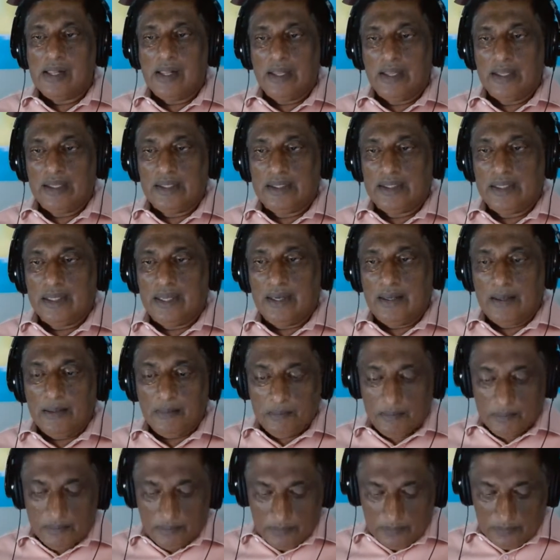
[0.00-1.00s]
And
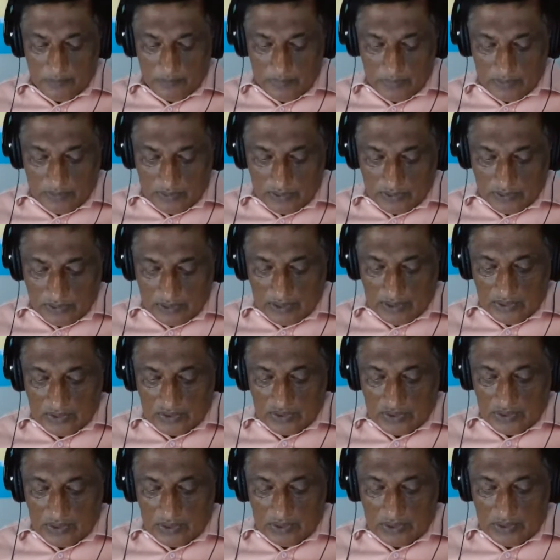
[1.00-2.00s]
so
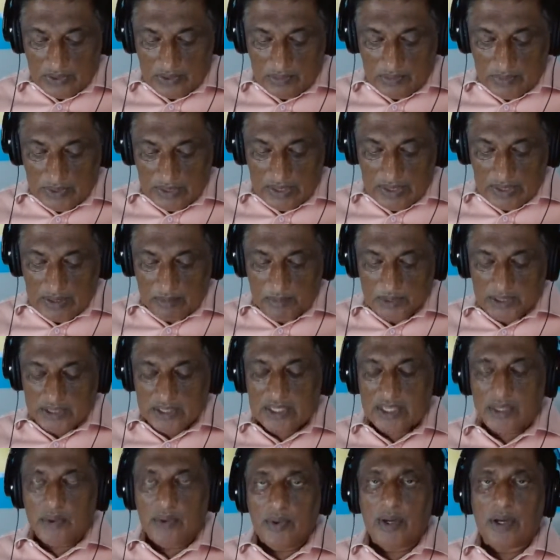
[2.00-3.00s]
there's good reading
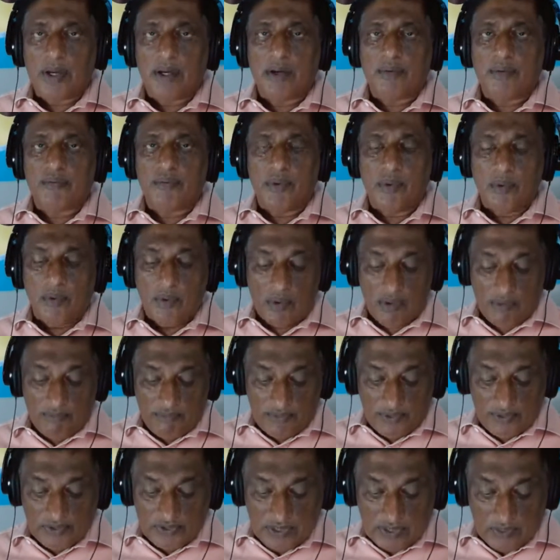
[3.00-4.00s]
material for all
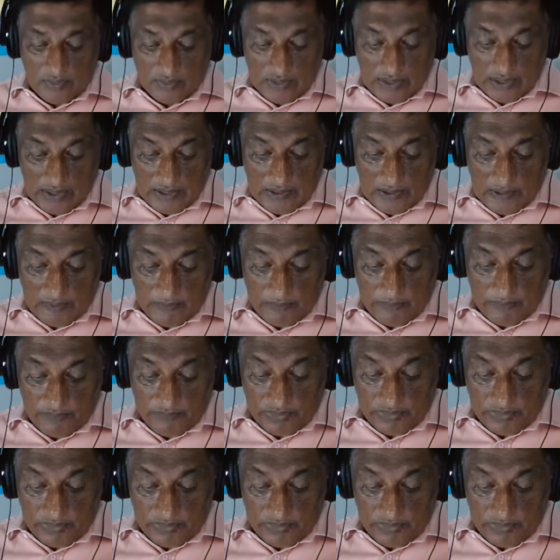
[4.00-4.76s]
of us out there.